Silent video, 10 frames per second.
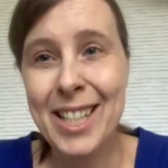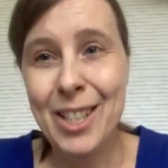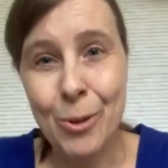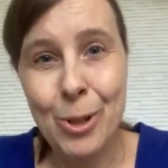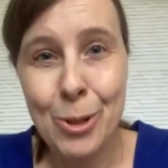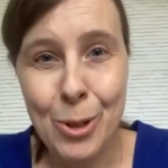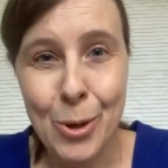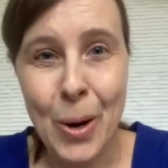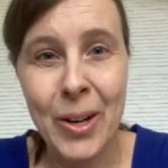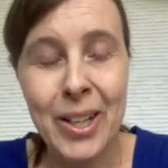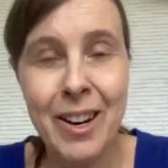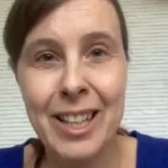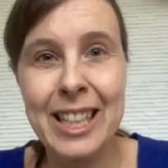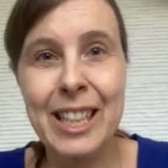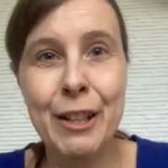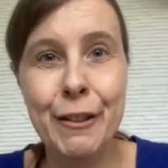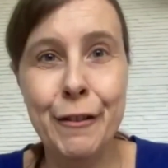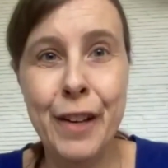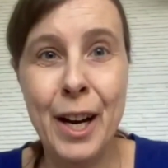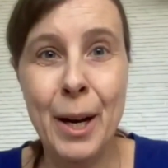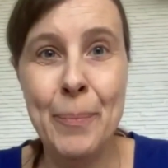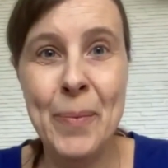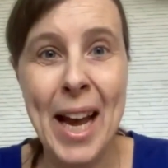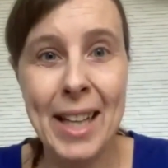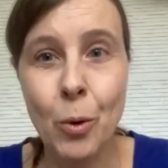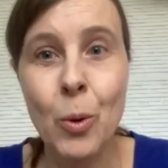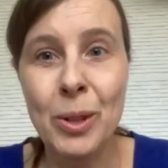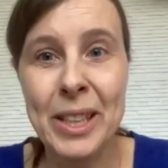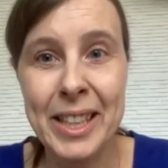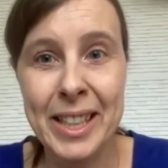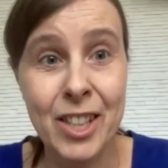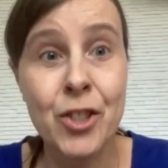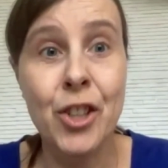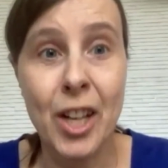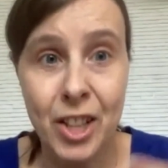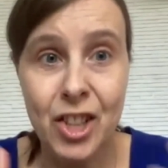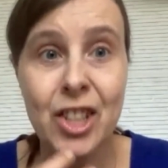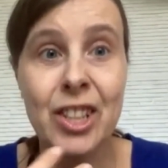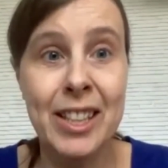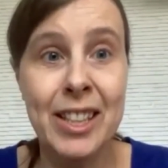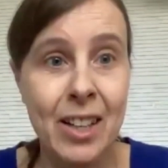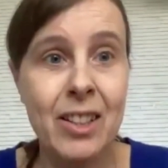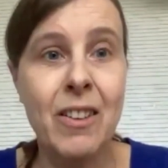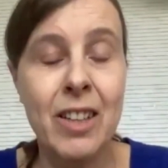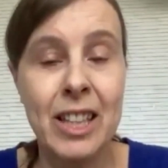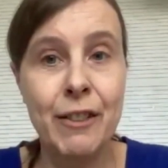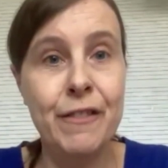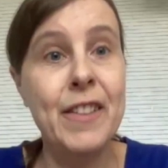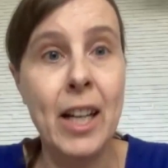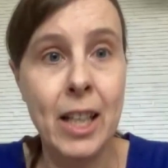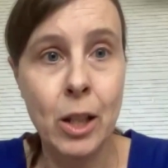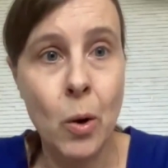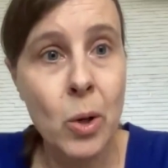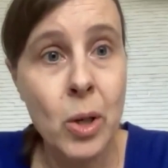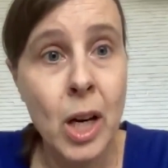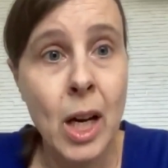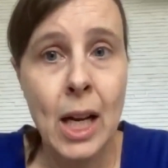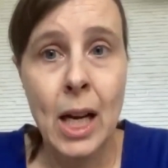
So, our kind of hand-holding and interaction and that kind of dialogue